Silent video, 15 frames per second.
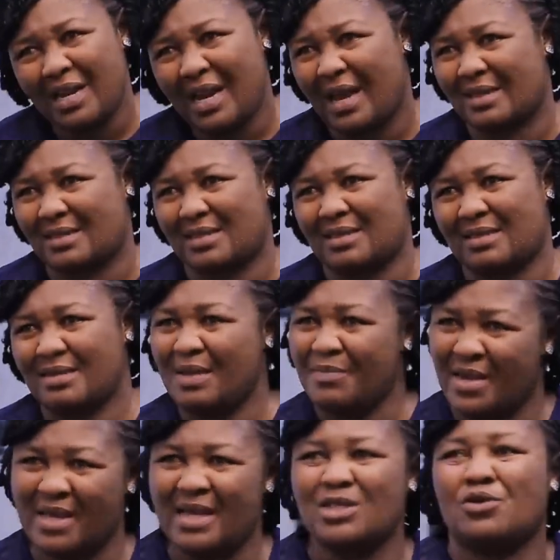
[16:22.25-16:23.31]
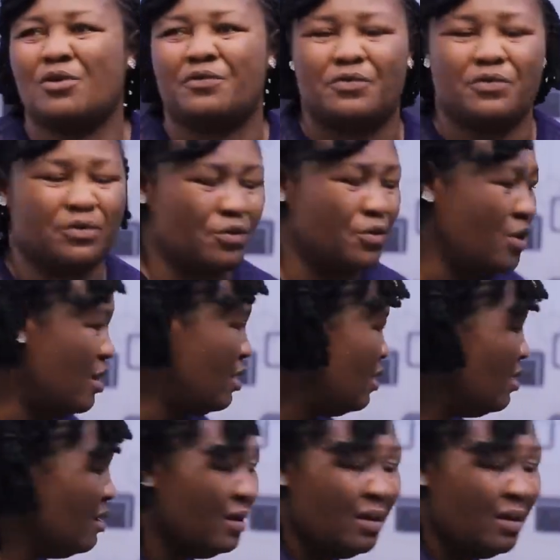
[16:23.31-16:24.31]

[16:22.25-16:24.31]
So relax. Let me get your food.